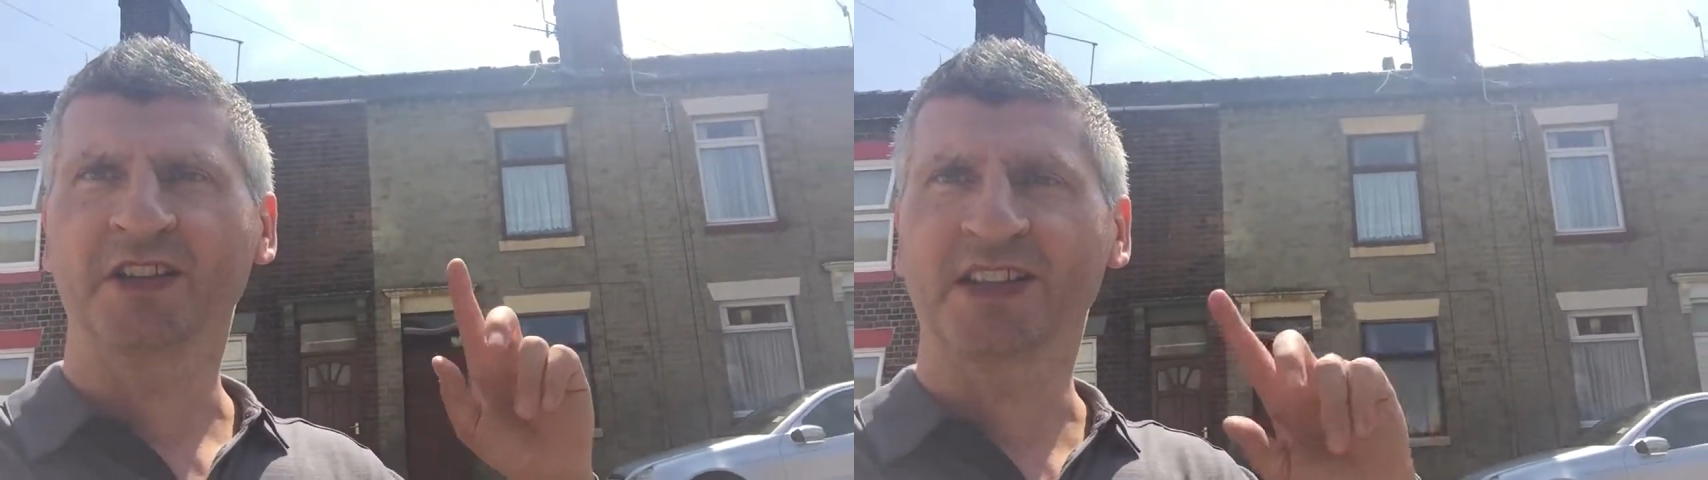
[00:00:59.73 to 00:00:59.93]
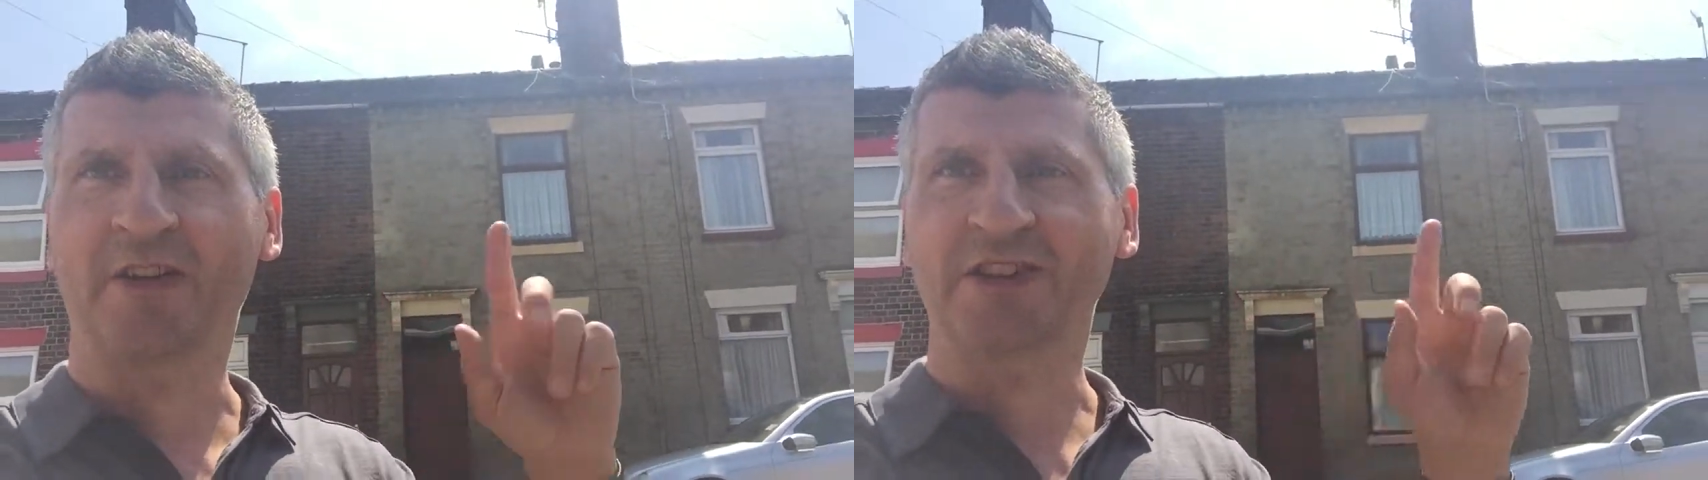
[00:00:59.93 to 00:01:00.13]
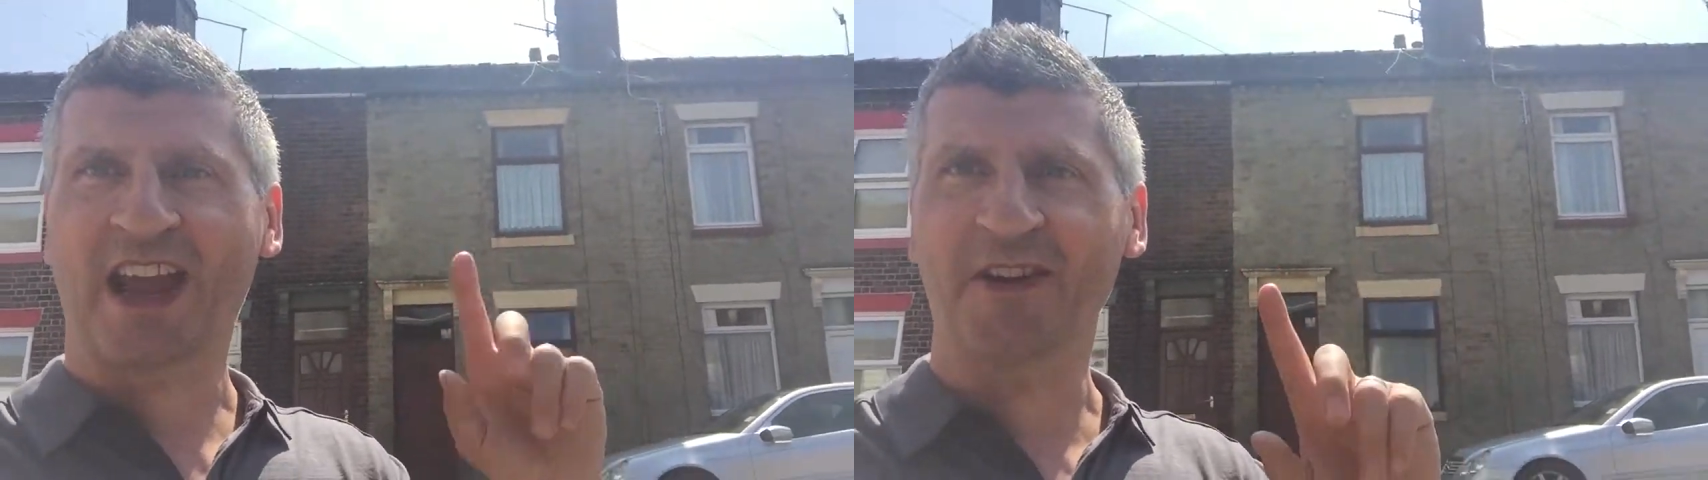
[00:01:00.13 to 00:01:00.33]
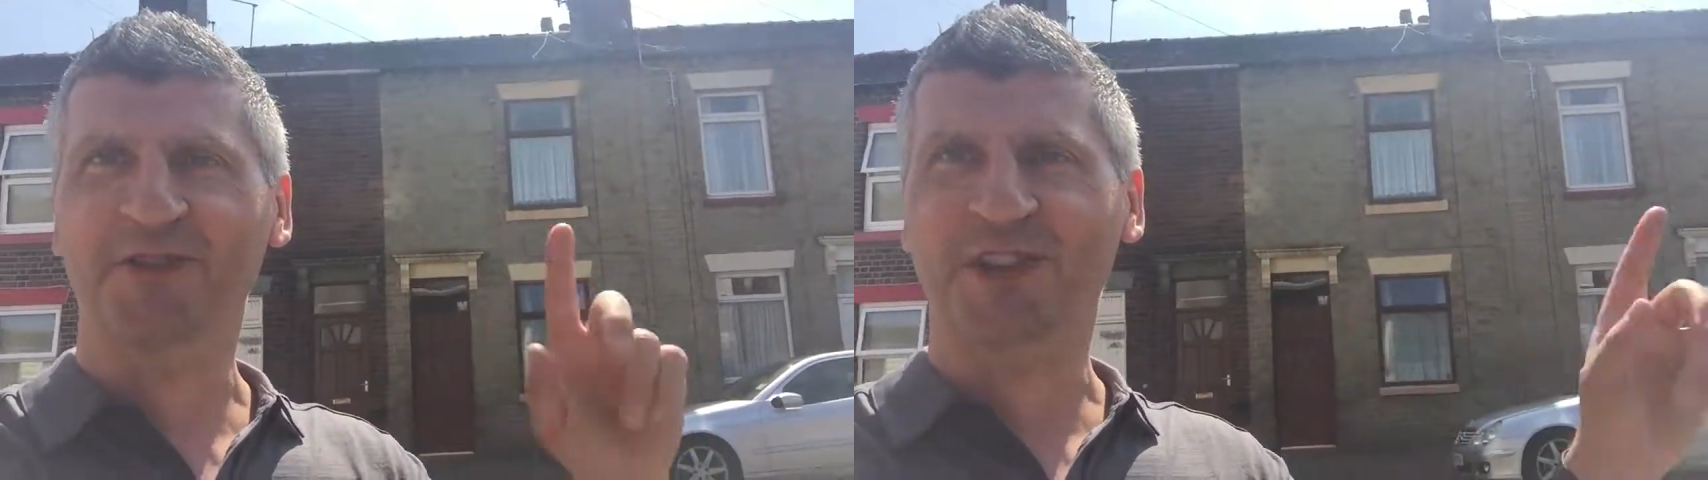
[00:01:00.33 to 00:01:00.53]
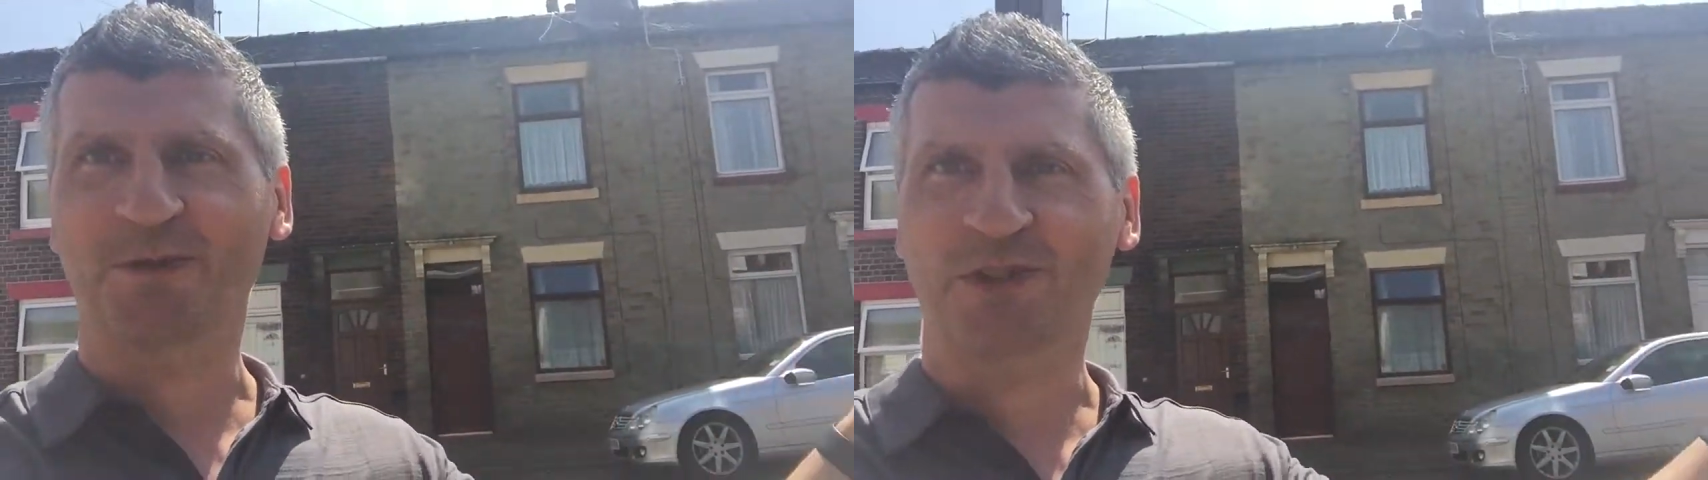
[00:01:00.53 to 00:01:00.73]
terrace
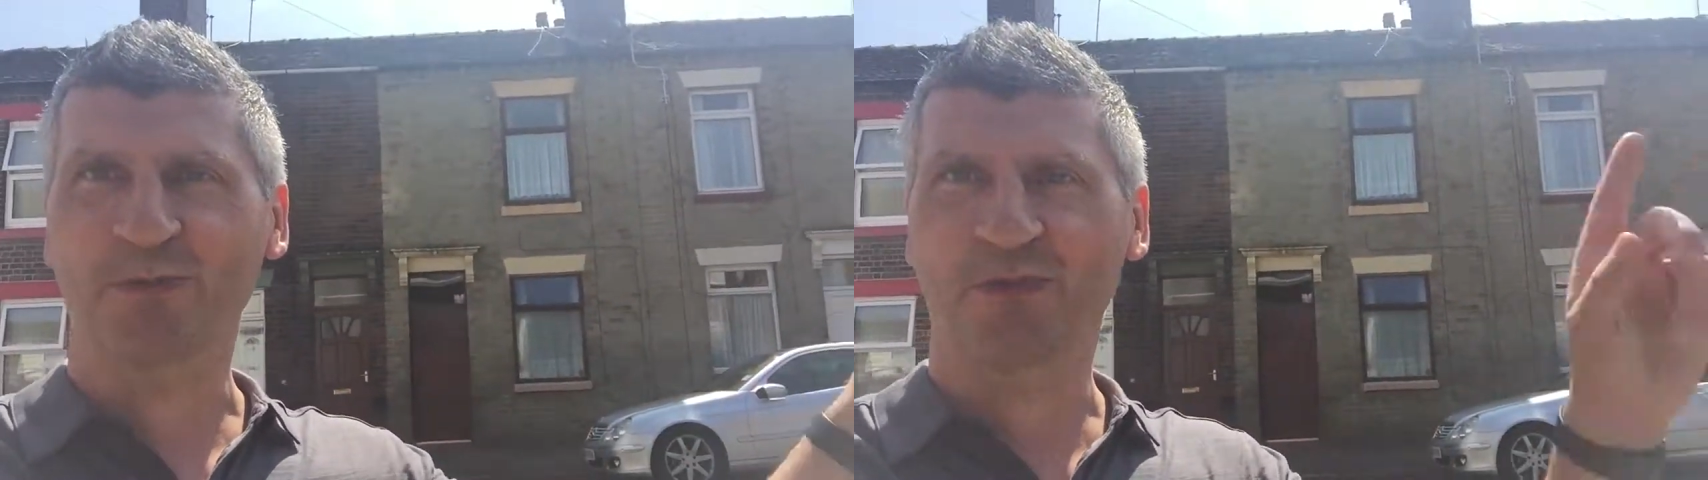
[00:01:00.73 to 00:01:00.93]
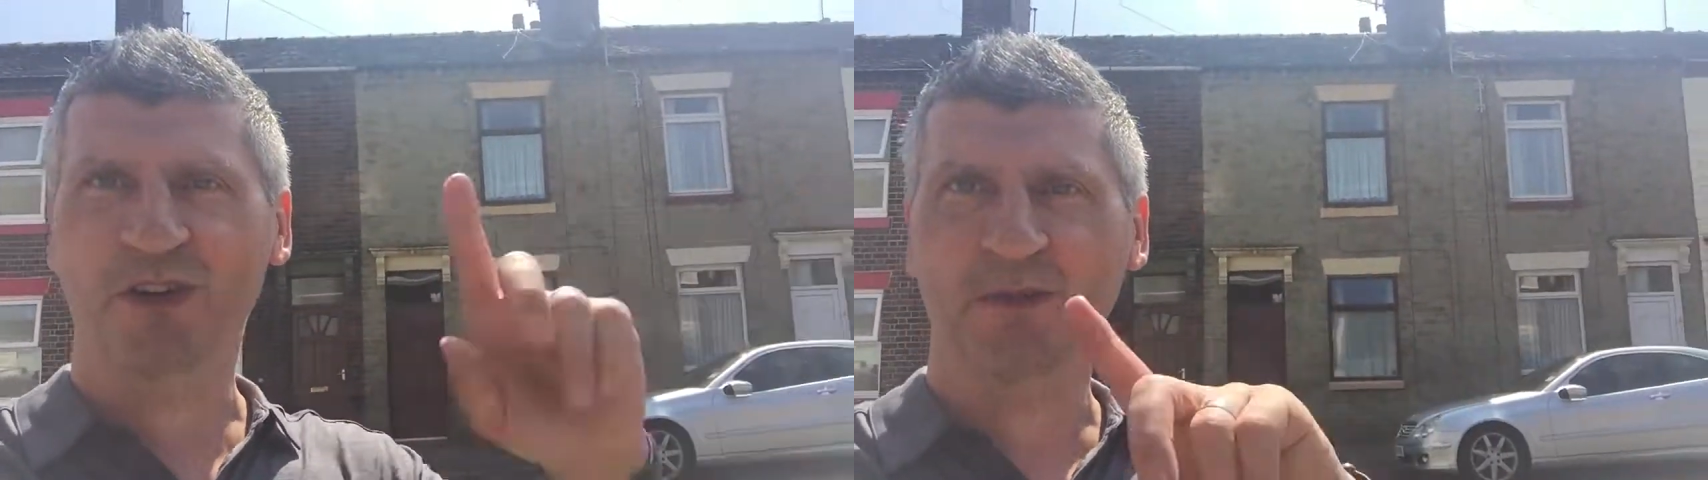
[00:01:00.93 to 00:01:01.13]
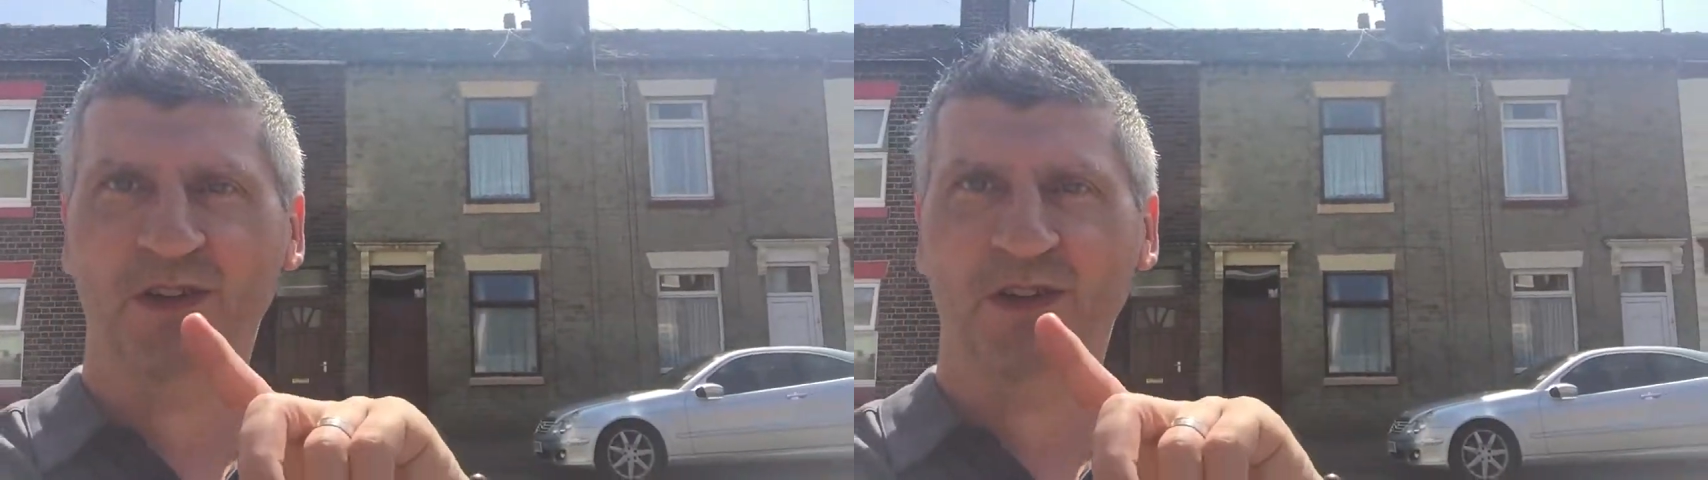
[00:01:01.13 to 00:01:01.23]
houses which are pretty